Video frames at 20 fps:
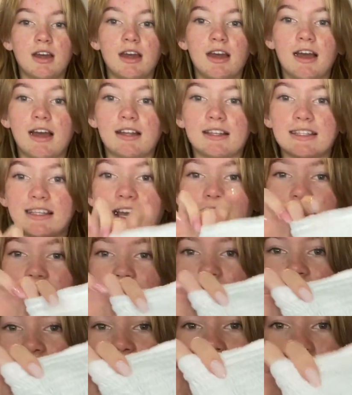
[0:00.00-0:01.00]
It's like
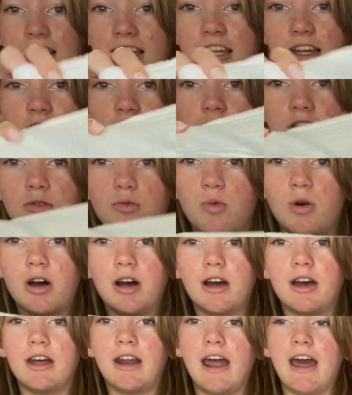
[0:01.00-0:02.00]
the tiered
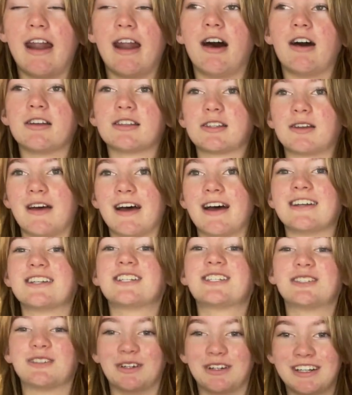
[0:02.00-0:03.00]
one and it also has
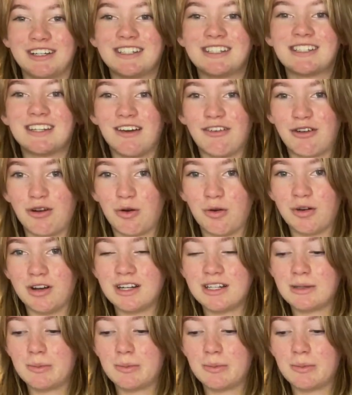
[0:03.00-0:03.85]
shorts, of course,